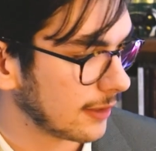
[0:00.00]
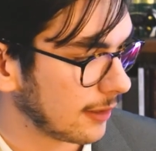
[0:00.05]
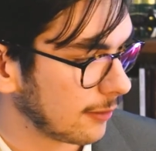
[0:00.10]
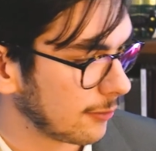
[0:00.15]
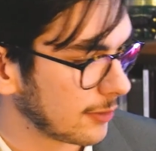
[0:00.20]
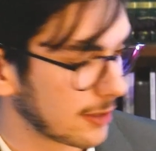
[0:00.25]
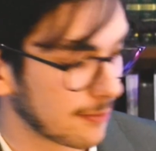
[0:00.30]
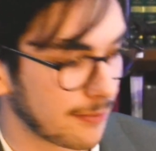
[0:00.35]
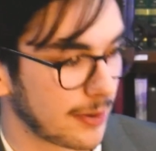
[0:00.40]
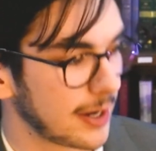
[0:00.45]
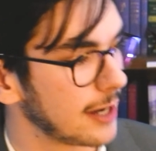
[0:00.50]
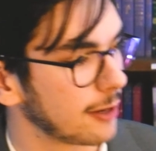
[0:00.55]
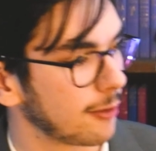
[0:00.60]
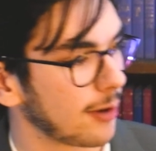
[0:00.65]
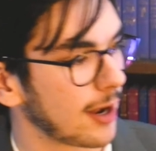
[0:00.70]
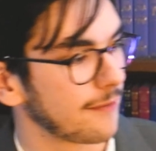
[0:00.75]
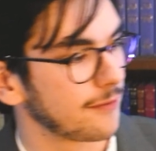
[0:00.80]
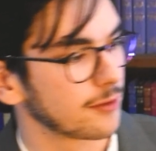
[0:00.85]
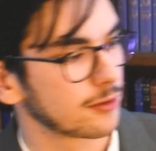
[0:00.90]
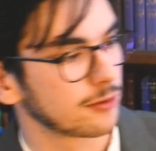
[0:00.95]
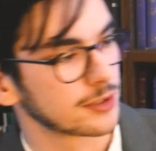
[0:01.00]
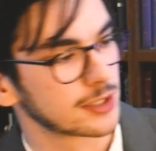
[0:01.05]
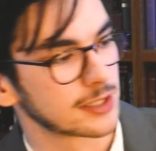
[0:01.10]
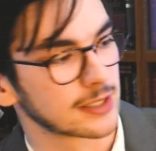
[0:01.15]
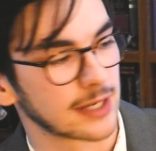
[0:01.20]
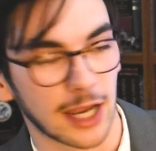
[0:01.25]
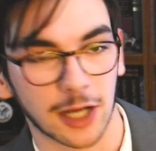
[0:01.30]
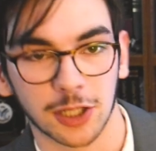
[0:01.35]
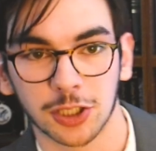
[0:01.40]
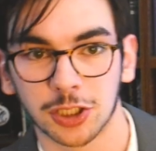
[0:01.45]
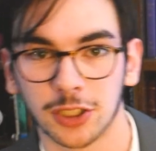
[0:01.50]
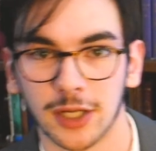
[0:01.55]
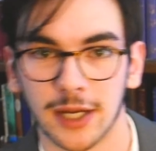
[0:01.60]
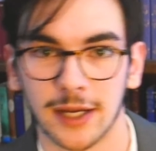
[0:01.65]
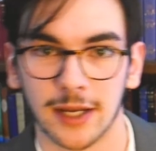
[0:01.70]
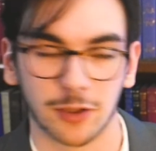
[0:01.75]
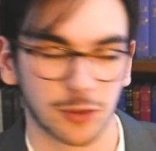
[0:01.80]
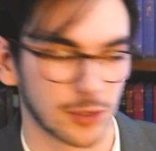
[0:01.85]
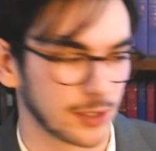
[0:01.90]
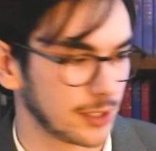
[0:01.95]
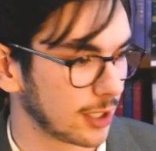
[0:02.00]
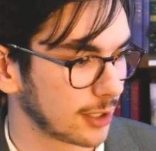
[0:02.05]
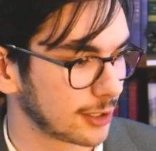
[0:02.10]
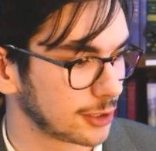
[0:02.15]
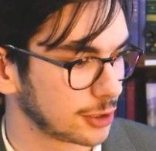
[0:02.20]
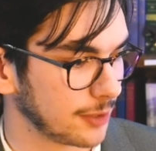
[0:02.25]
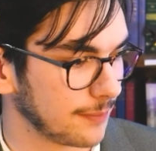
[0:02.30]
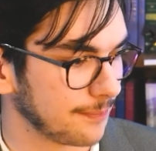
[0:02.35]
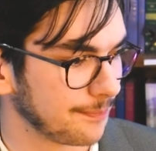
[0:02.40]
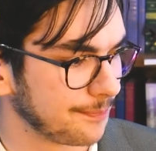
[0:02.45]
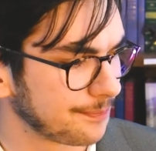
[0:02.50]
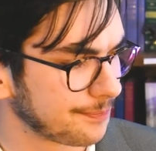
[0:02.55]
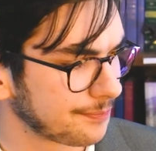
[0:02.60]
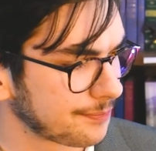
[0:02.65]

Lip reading: with a biographical sketch and introduction